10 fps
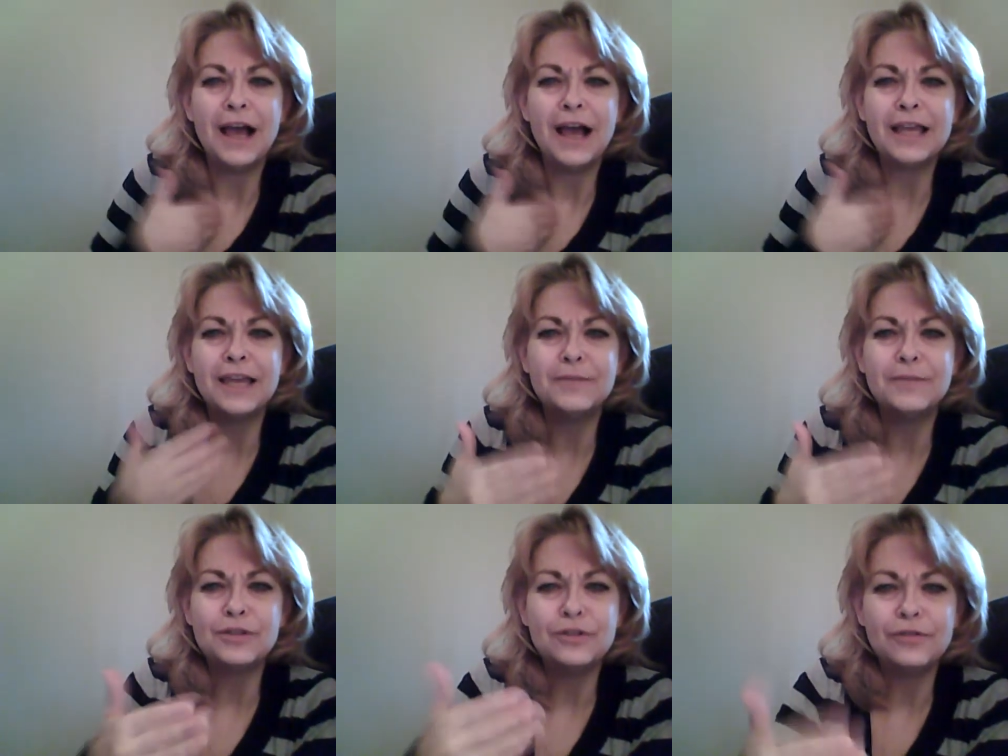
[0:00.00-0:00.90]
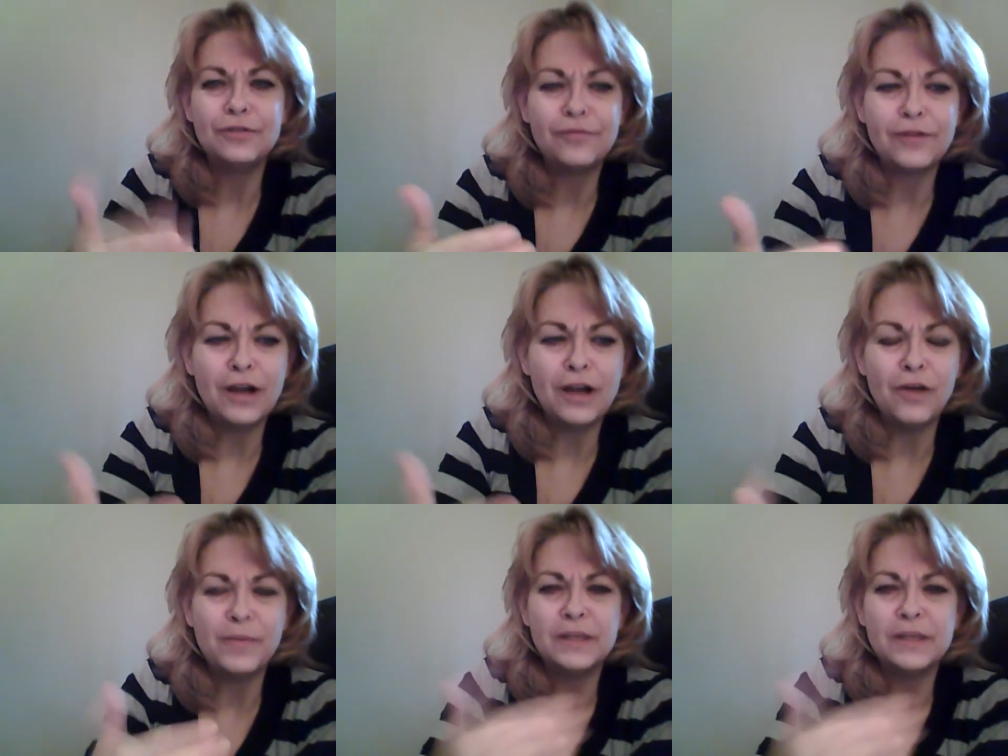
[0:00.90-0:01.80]
I came to you for
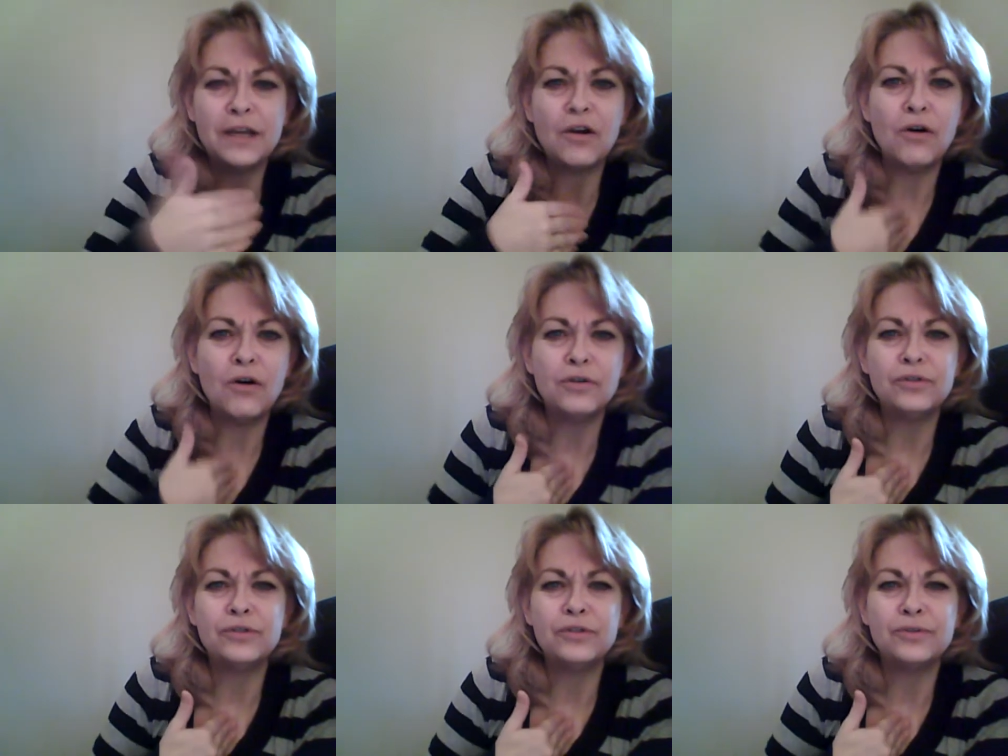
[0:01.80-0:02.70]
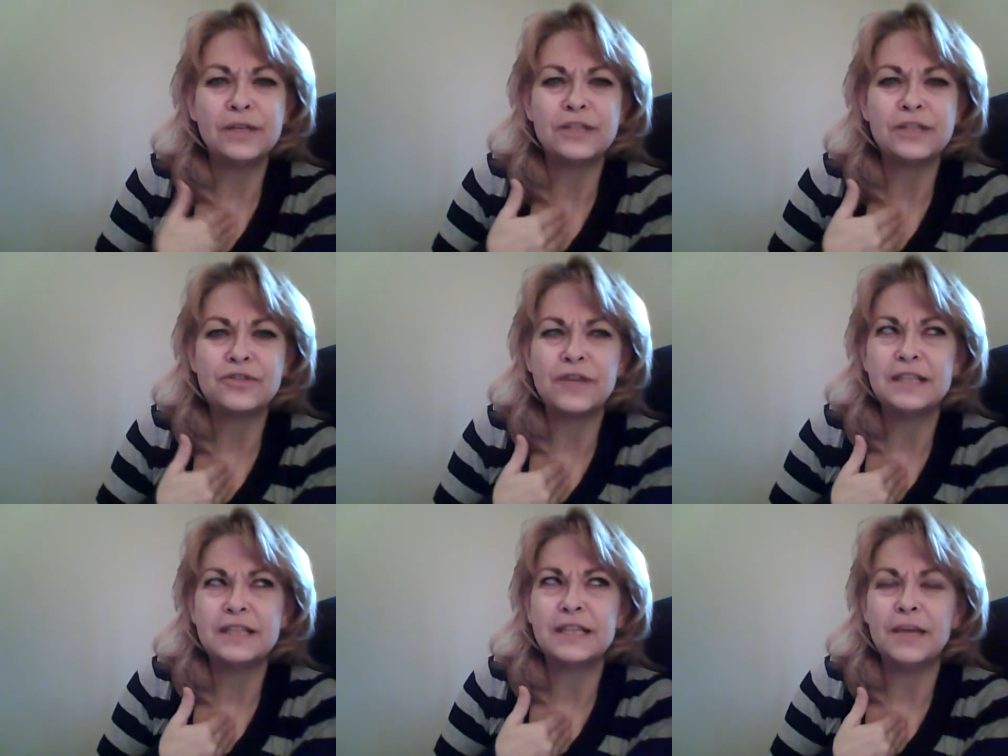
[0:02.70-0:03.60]
help, and yet all you're doing is
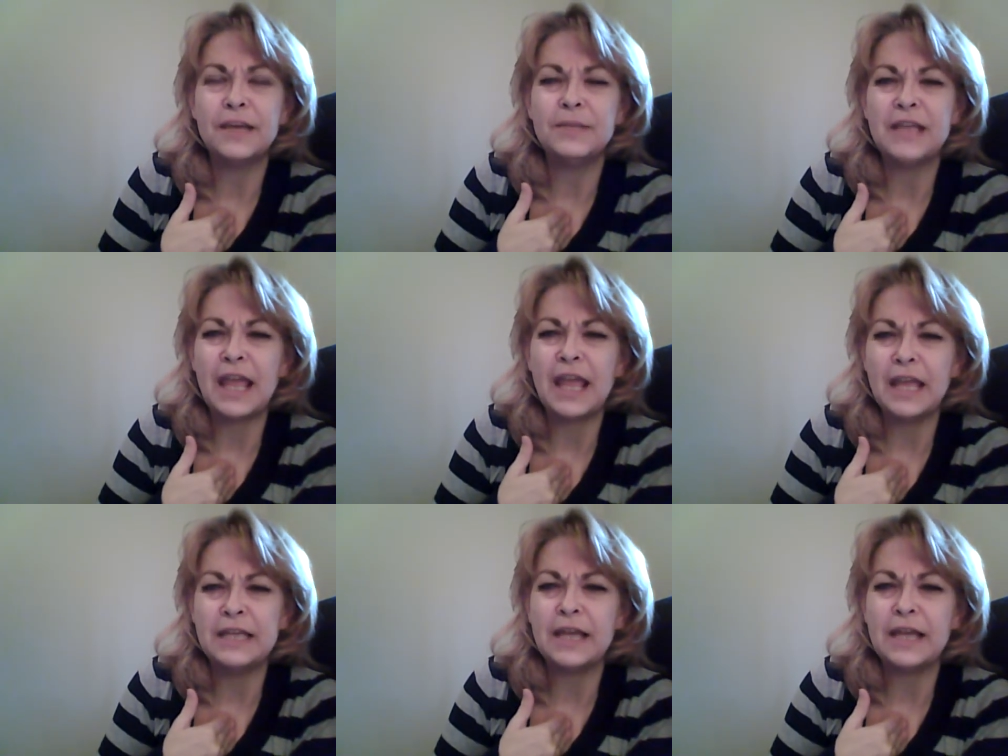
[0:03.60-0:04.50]
trying to get me to hate